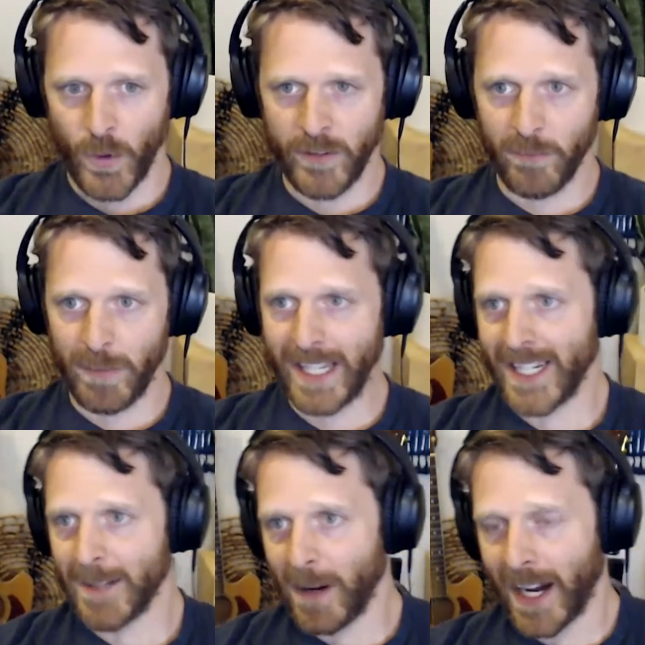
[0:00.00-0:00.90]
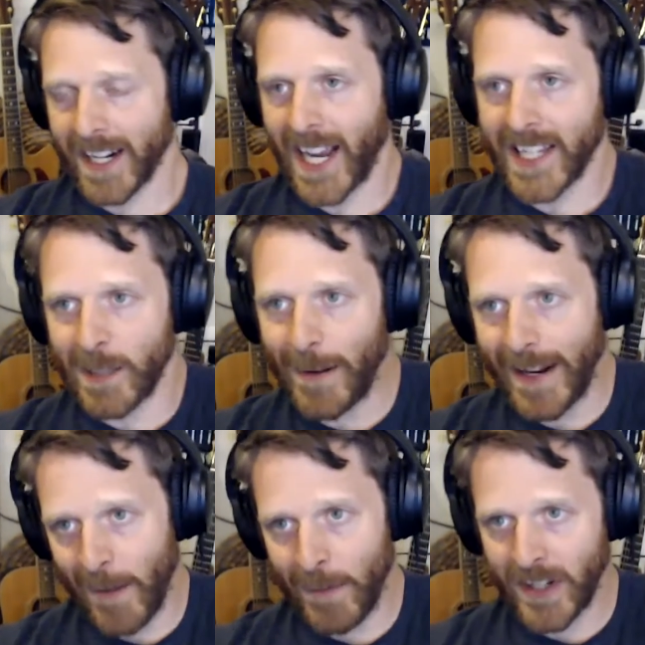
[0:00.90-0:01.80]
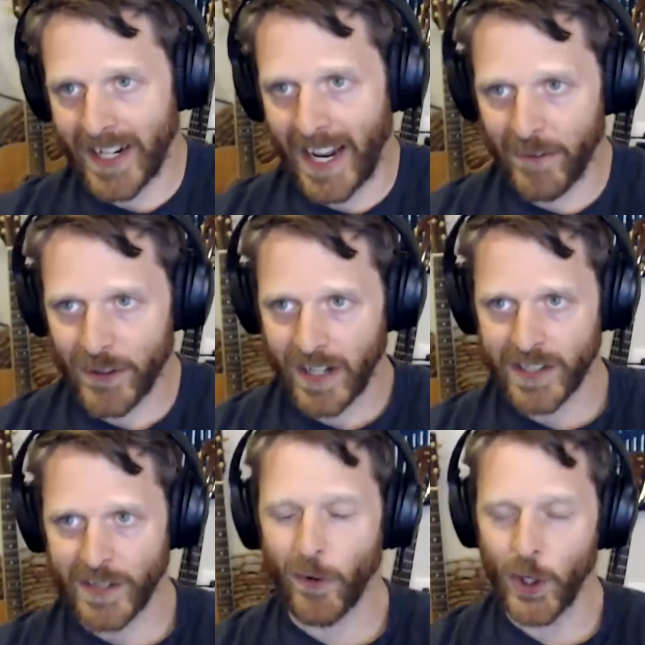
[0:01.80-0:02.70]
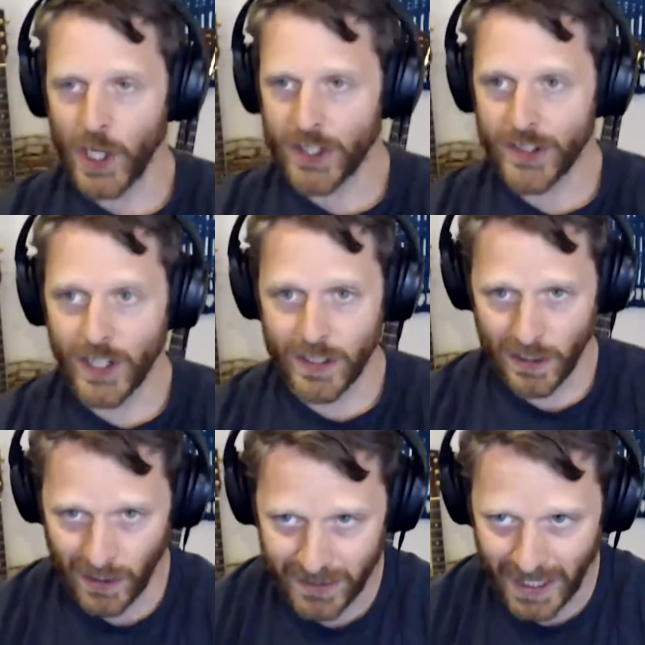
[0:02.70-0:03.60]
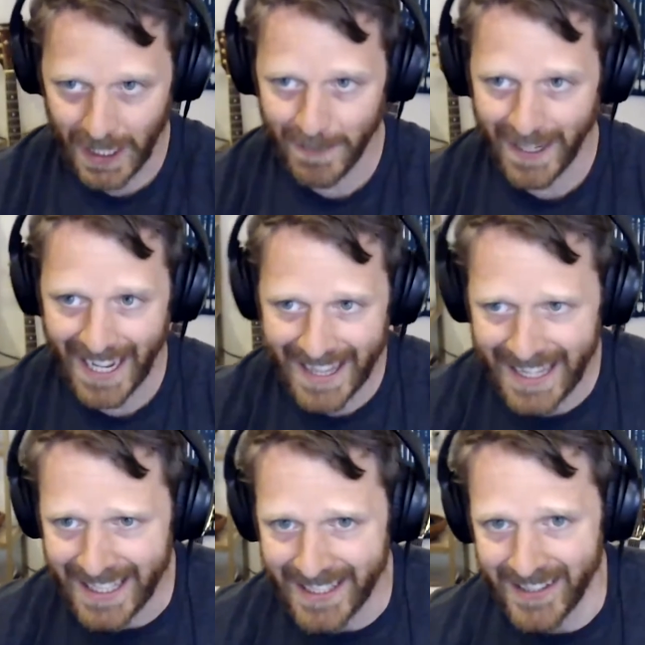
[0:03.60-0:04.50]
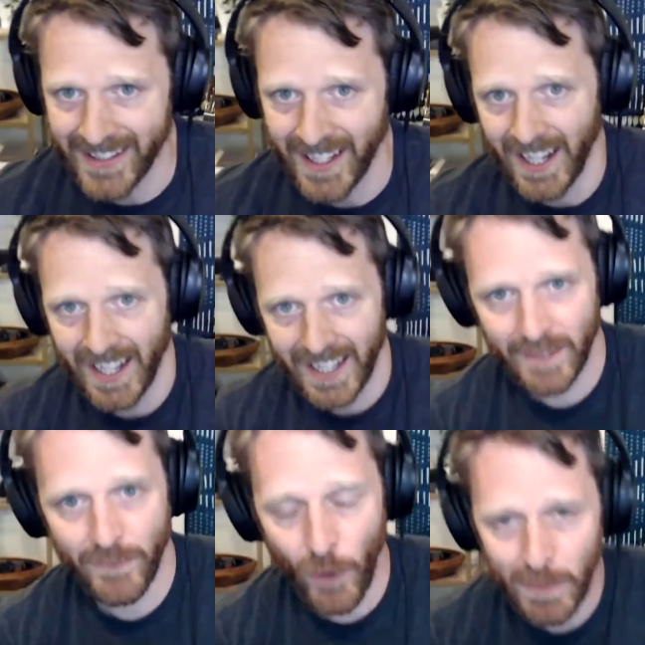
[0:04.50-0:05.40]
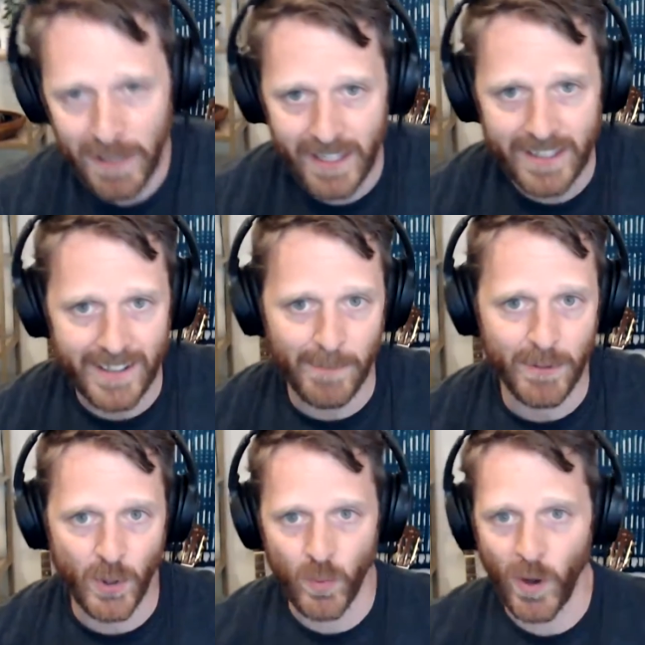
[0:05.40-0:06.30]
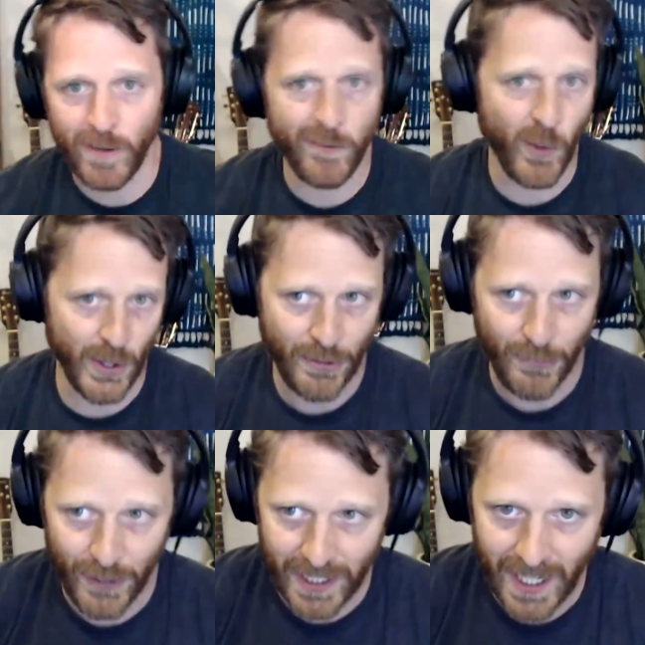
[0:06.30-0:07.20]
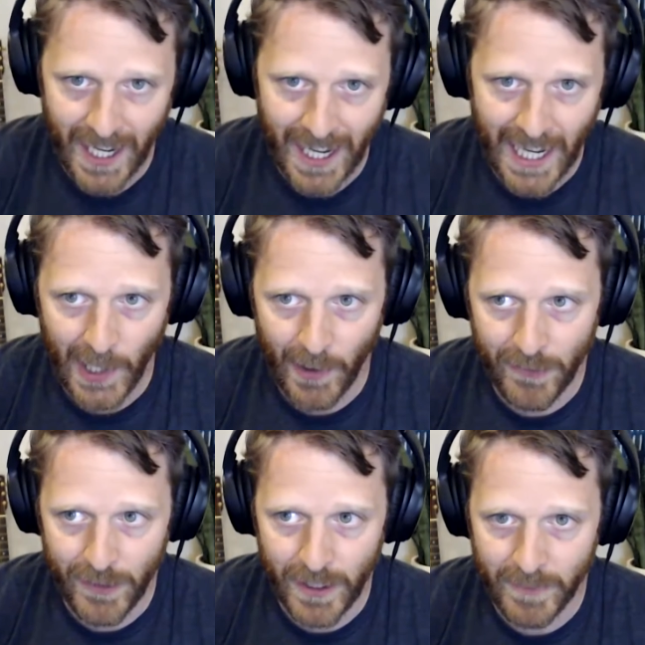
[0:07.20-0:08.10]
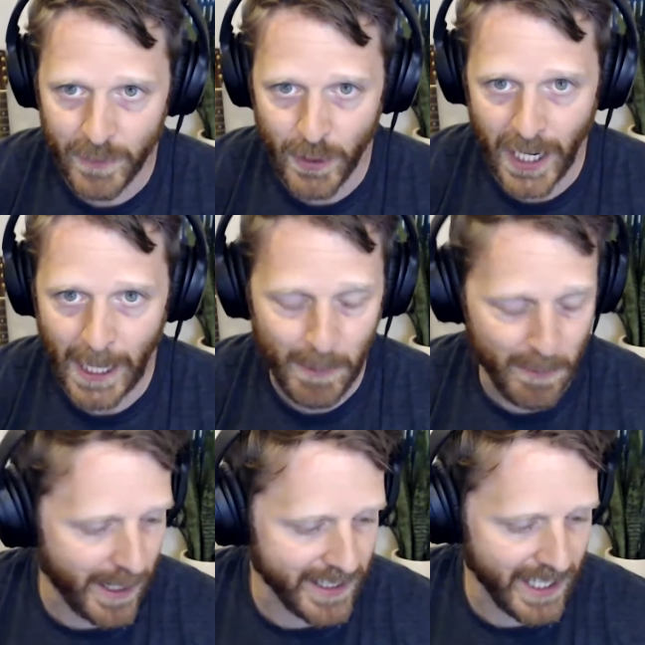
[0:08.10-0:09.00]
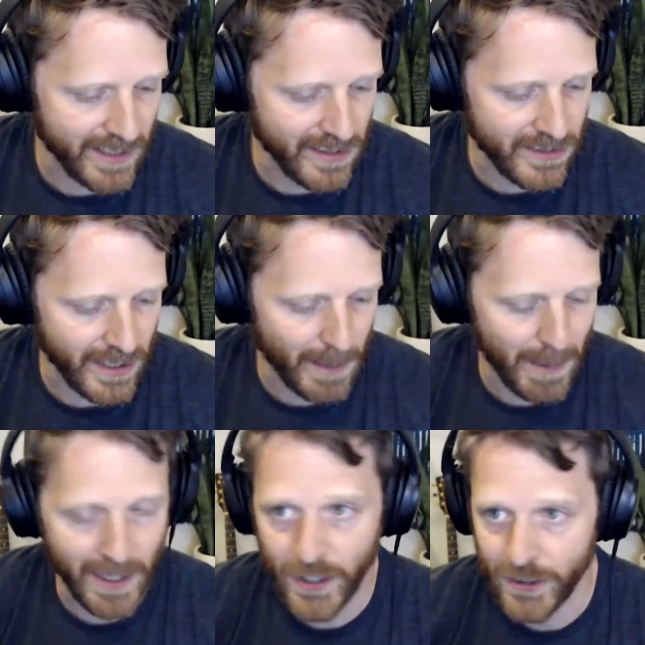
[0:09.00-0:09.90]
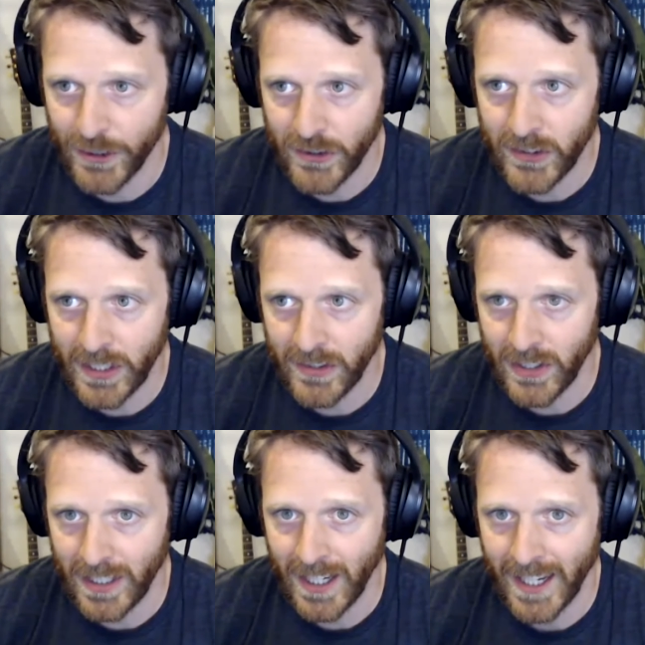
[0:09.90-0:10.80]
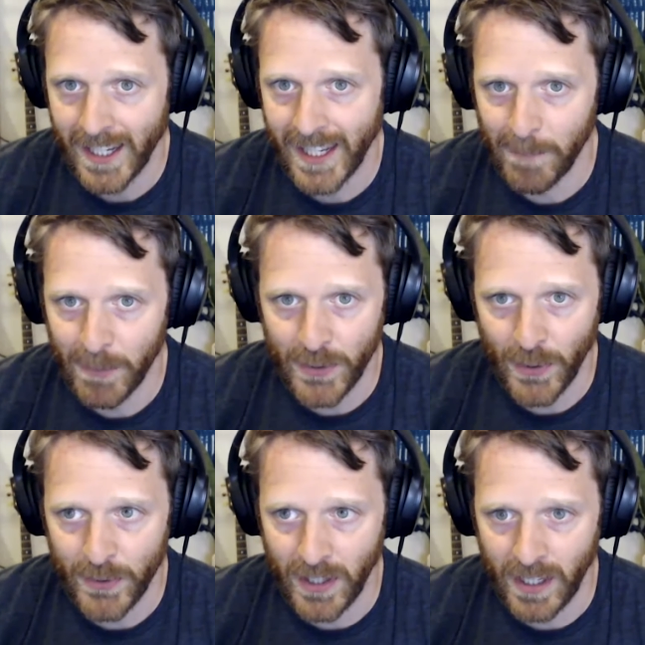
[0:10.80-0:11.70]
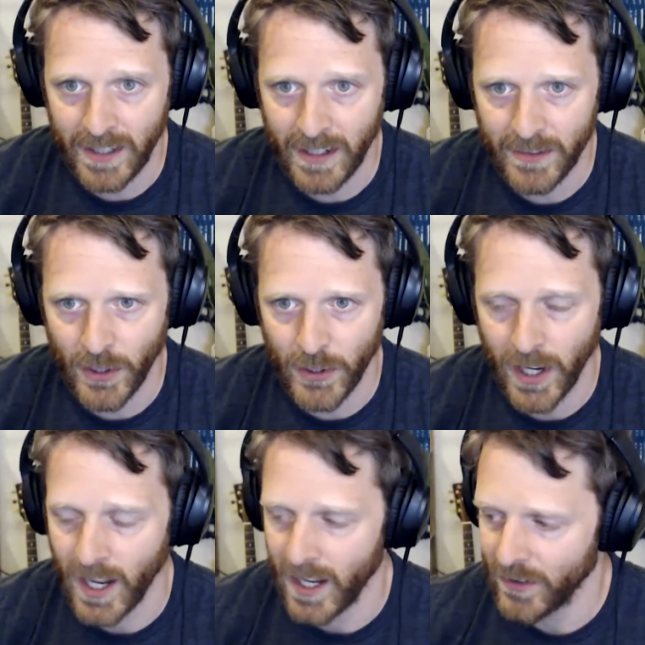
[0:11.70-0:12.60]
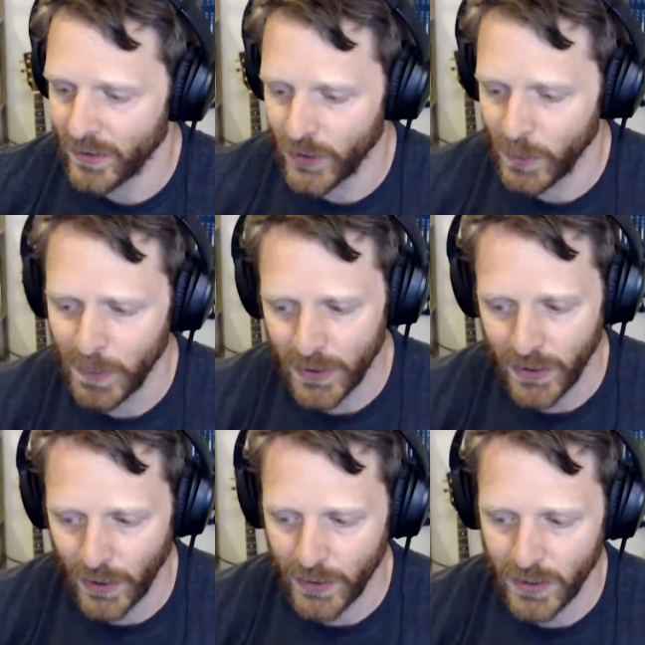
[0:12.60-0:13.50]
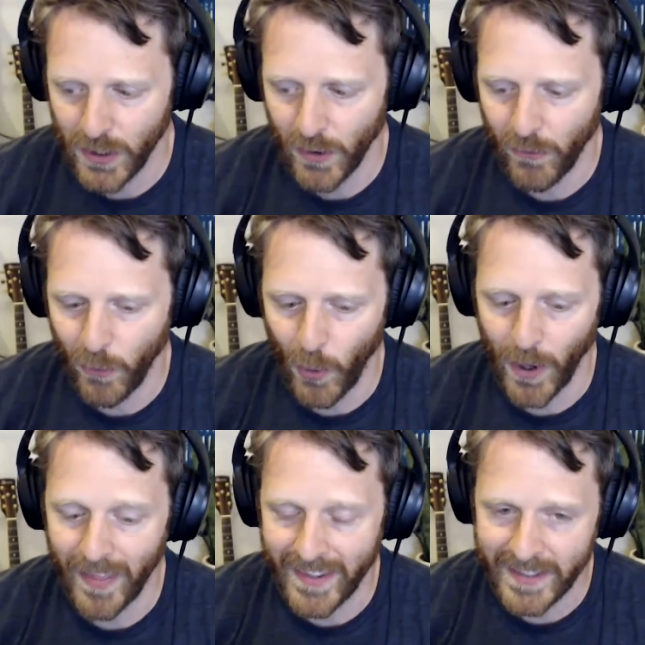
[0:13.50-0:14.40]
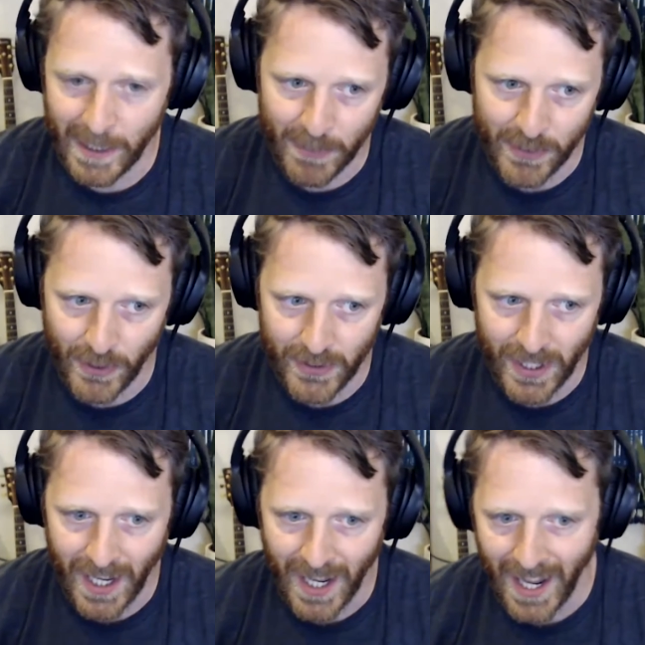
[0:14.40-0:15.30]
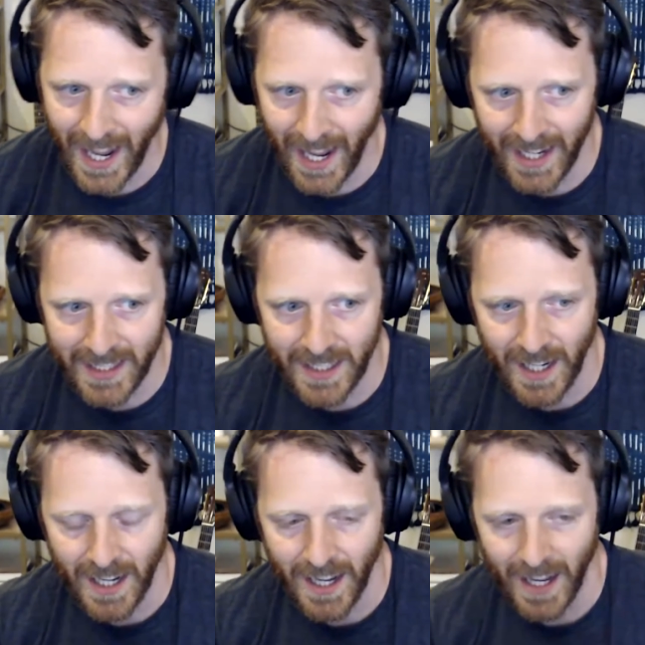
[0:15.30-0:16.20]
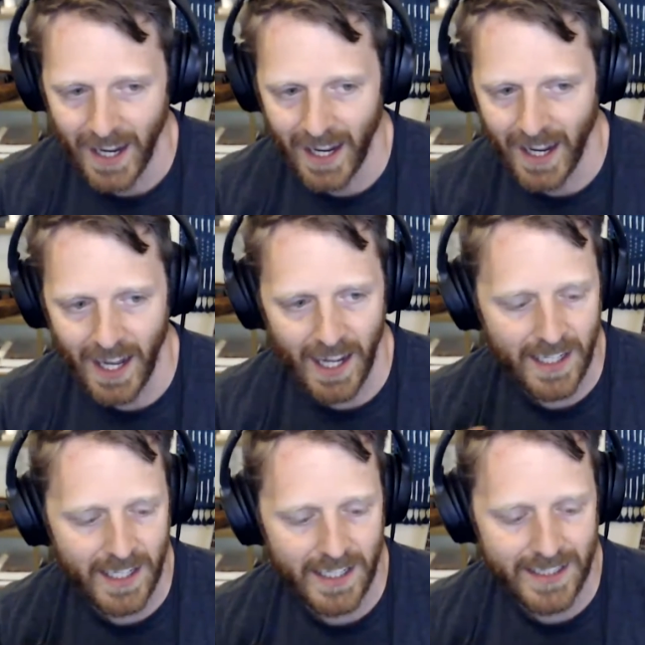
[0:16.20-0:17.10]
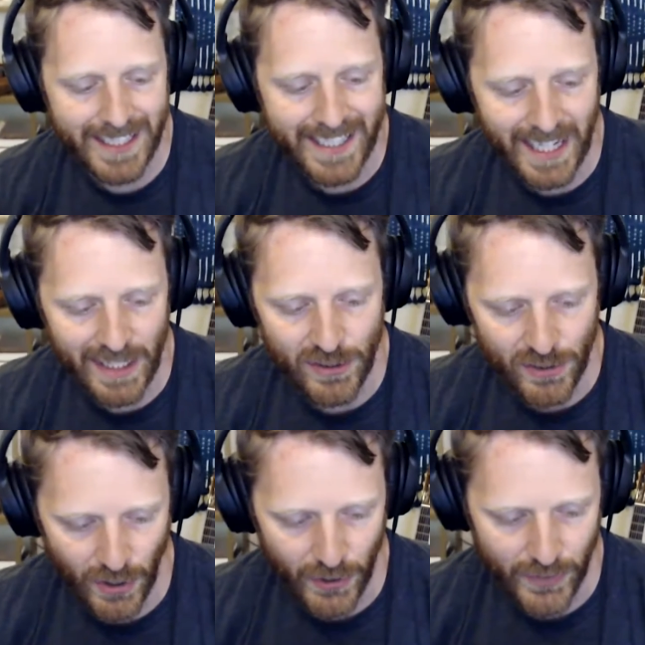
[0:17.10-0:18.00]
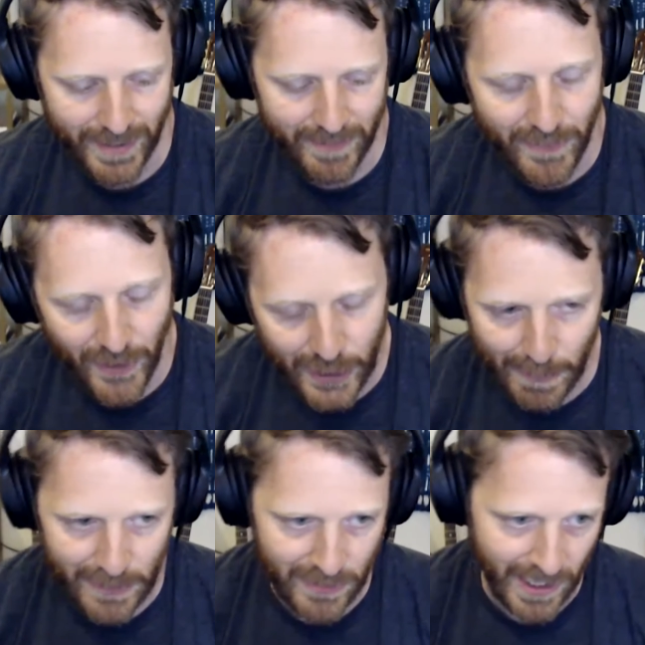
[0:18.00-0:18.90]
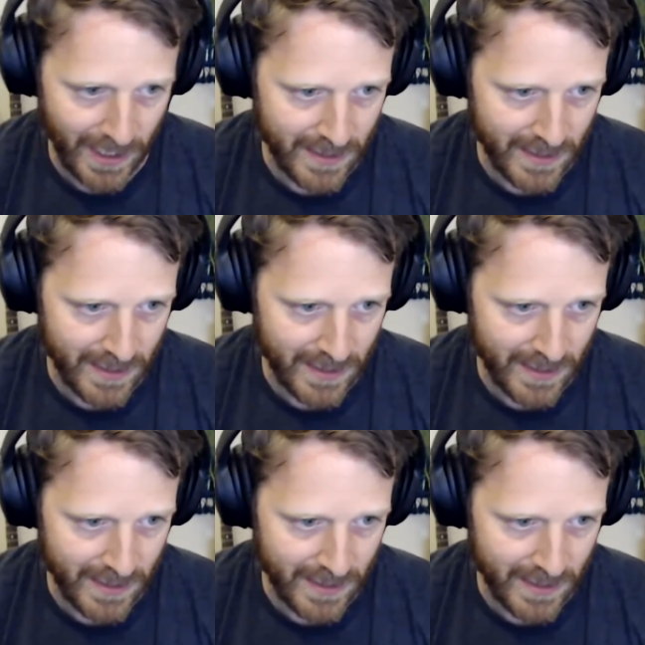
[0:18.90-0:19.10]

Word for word: We've been podcasting about Amazon advertising for such a long time. I think this is formally this is episode 143. However, if you go to Apple Podcasts, there's about 160 episodes on there. So, super stoked for this episode. And on today's show, I have a very special